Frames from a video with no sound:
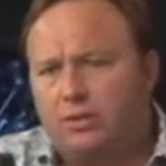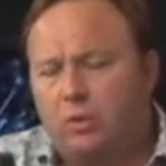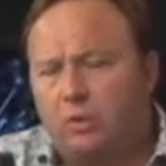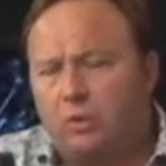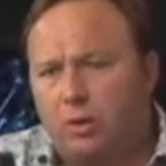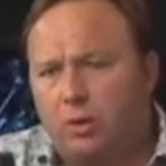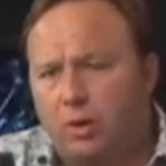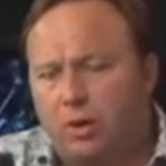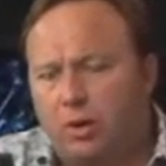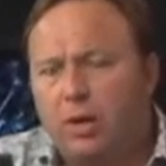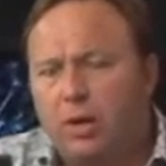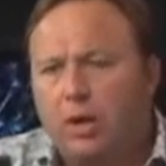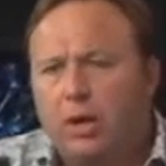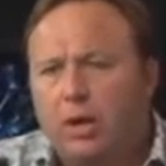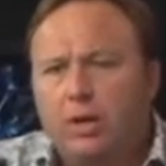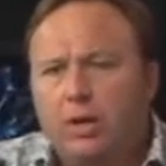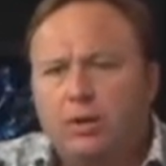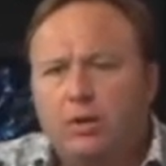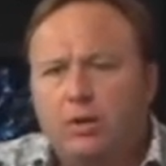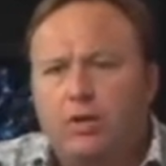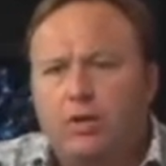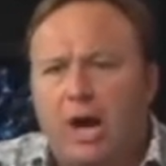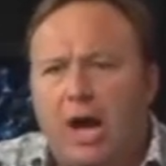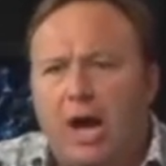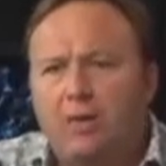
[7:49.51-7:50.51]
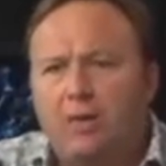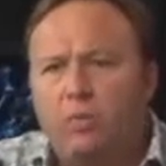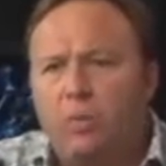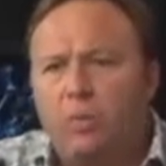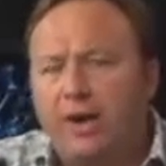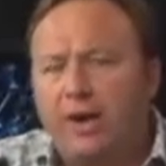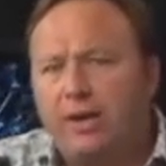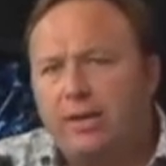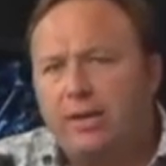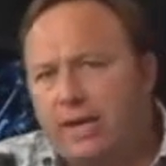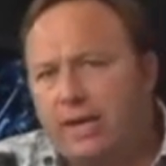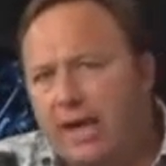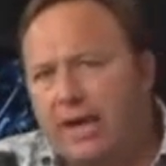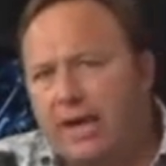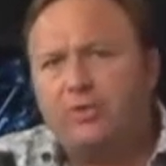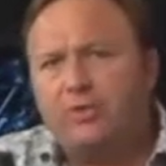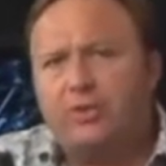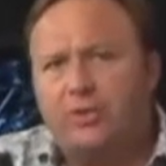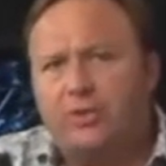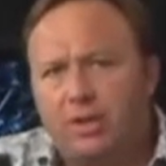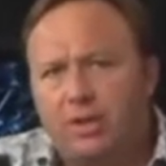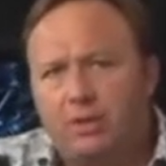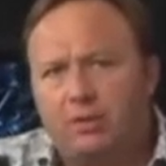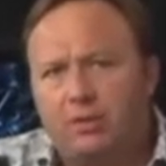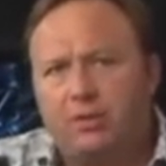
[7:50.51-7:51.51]
Or John Wayne
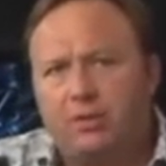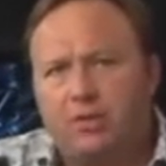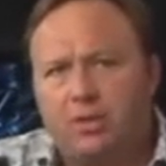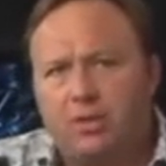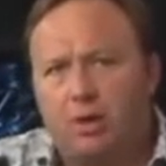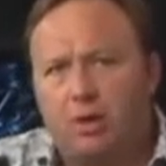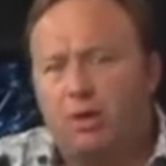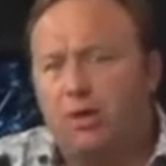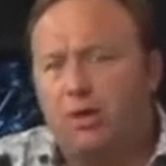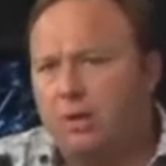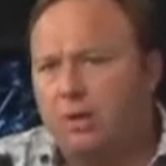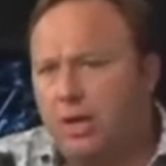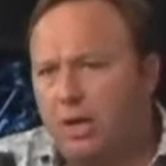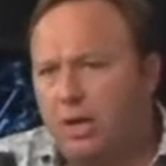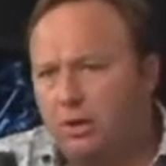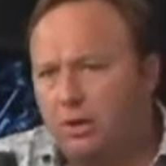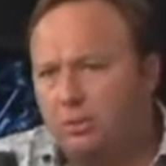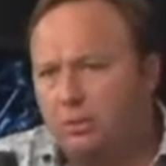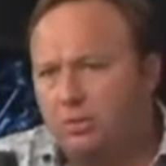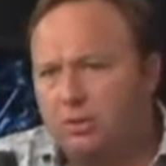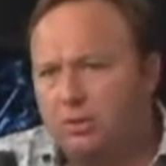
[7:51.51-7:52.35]
Gacy, the serial killer,